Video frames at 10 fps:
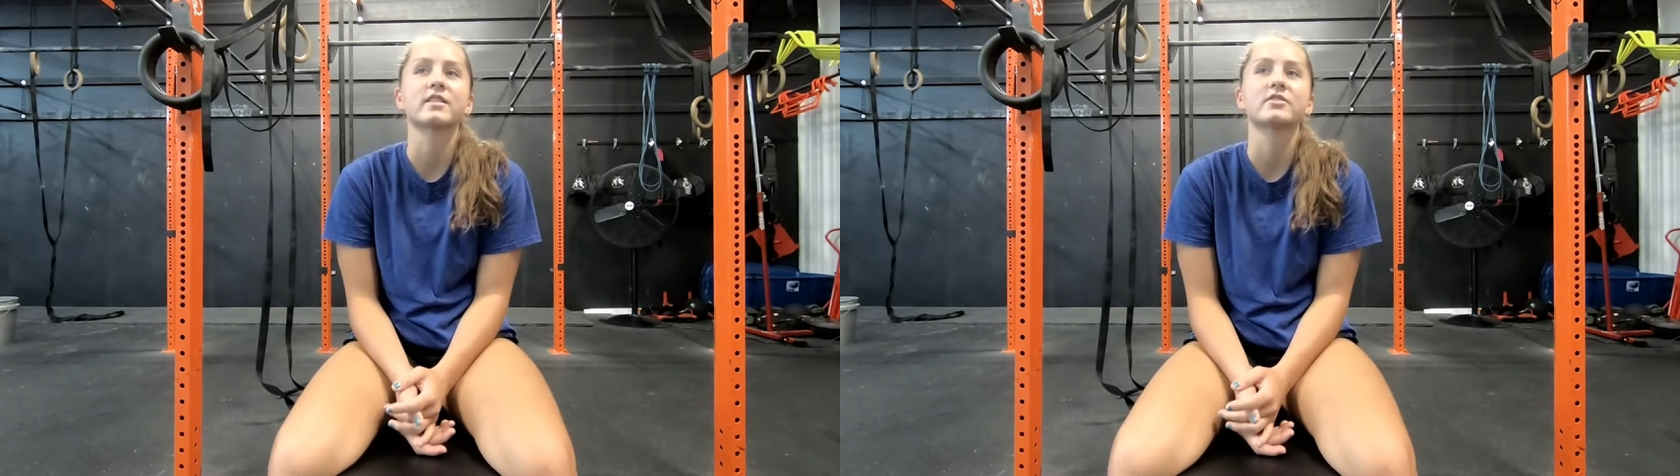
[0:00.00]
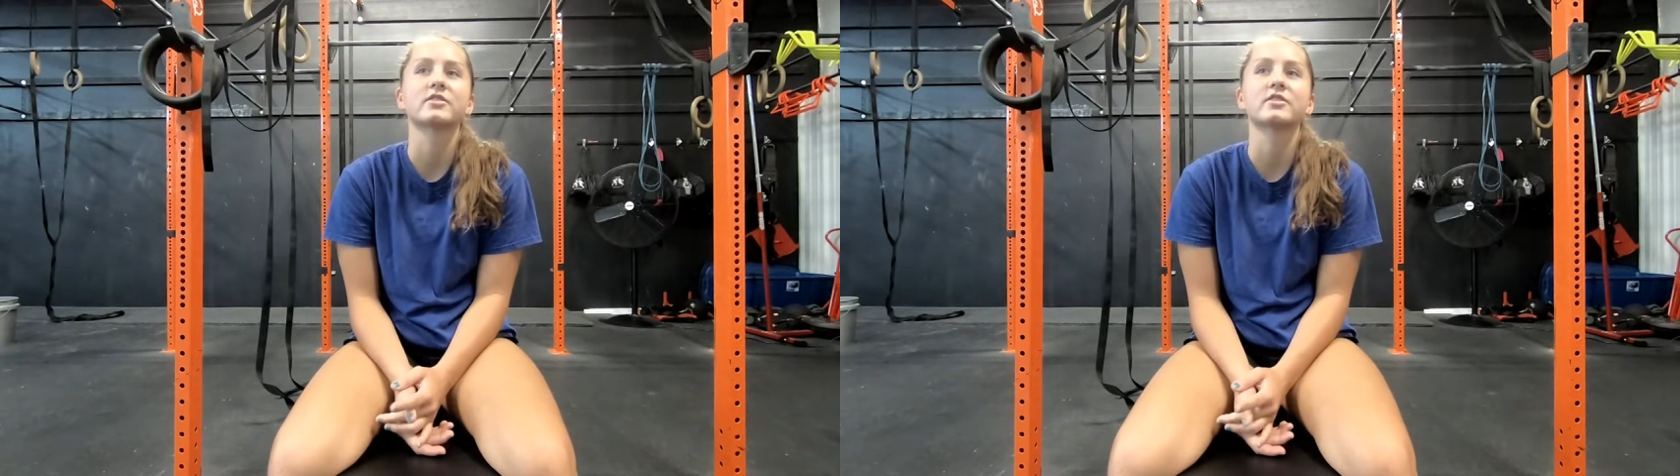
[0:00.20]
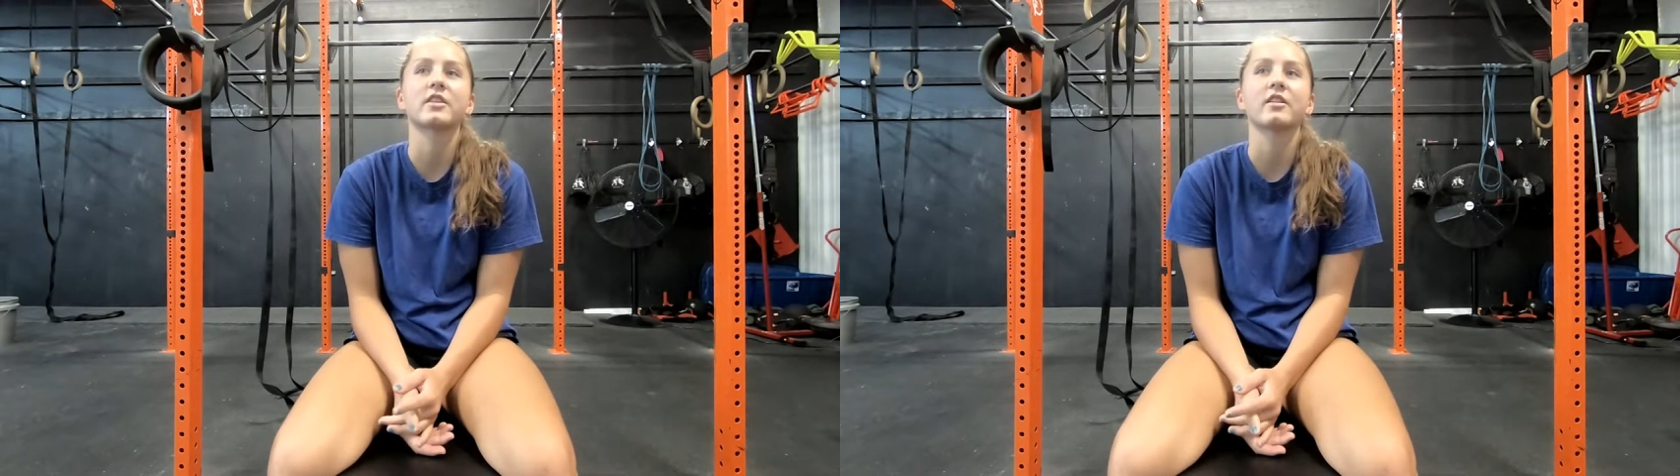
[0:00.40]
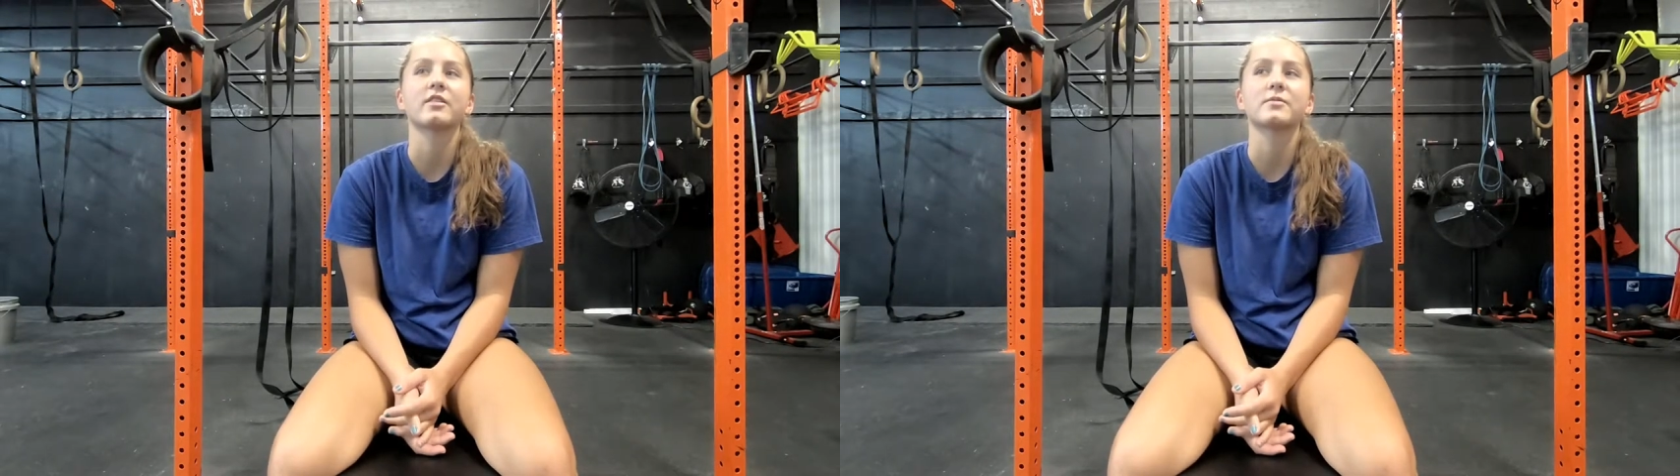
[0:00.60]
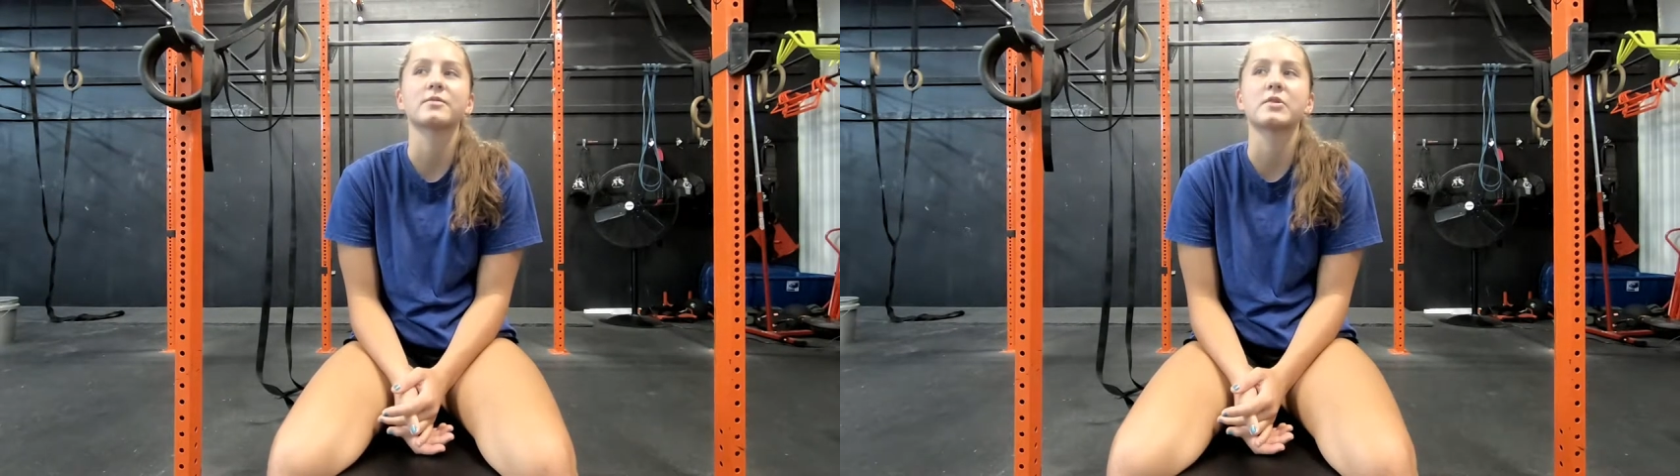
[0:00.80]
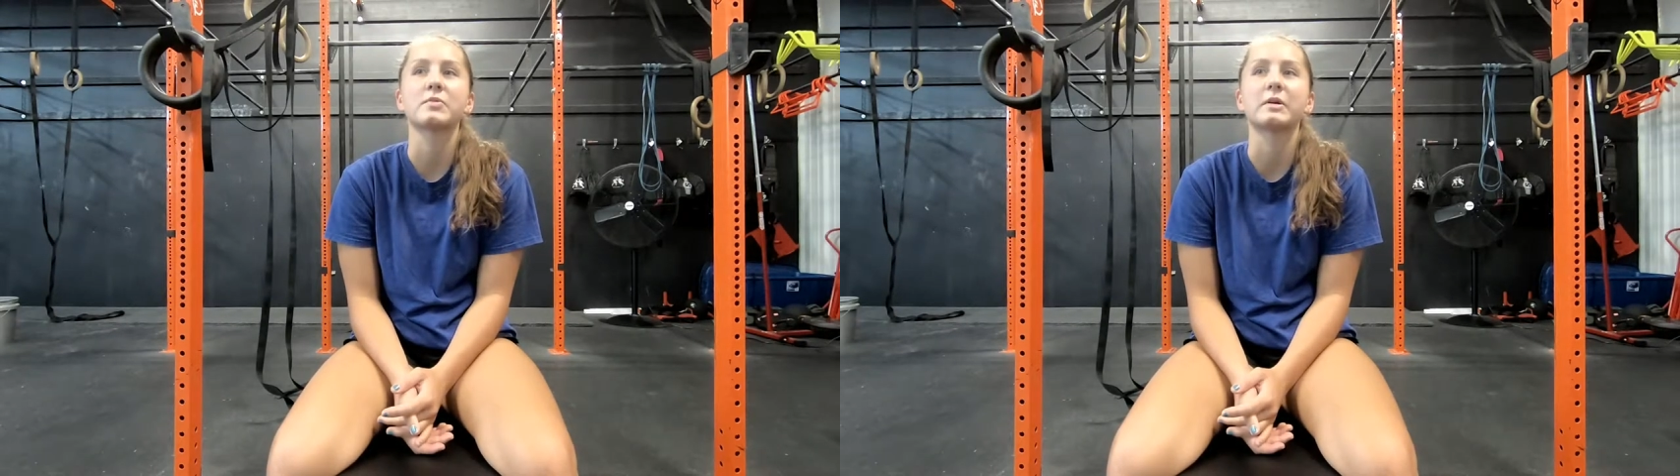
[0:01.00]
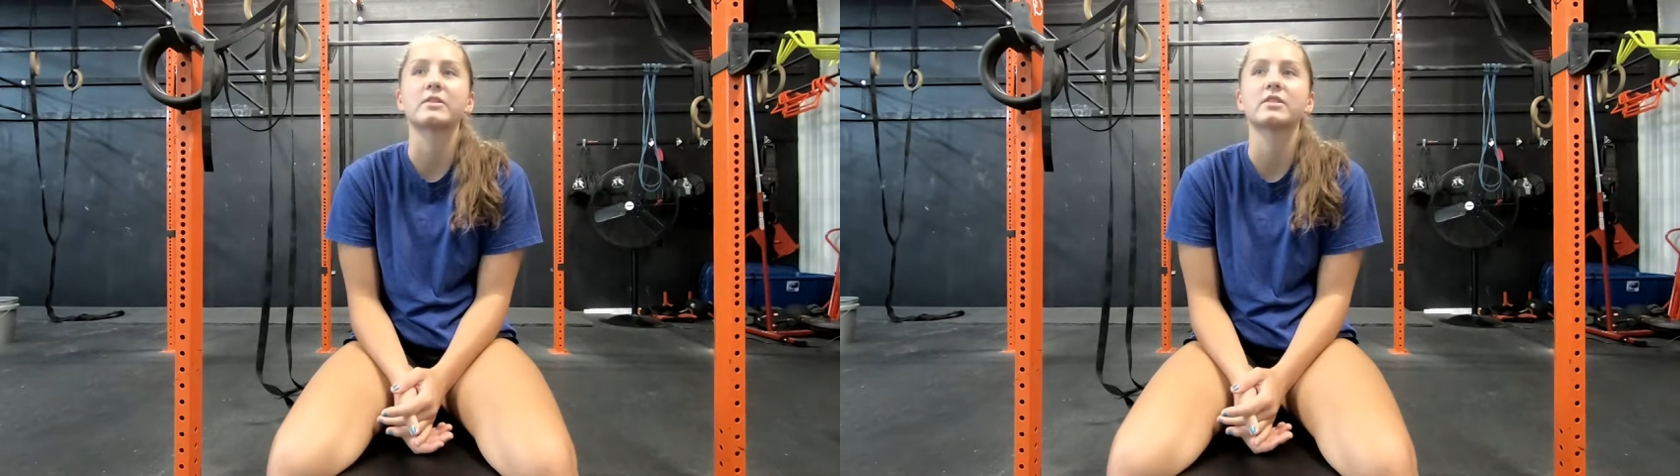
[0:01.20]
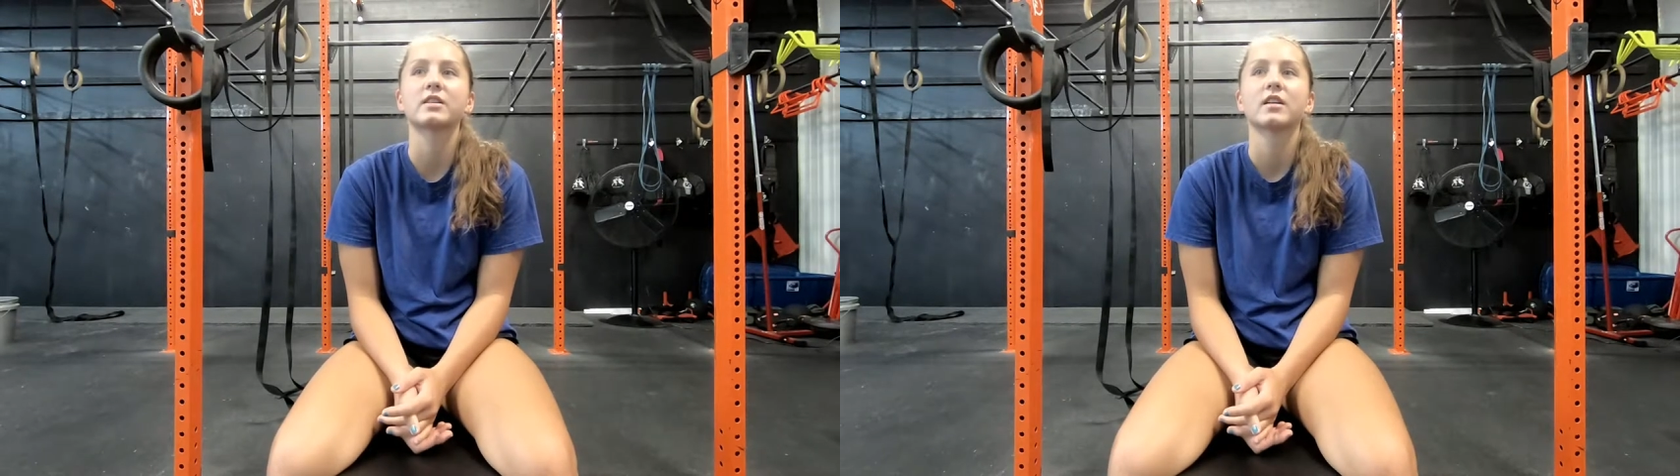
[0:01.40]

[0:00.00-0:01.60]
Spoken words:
it's just gone up so much.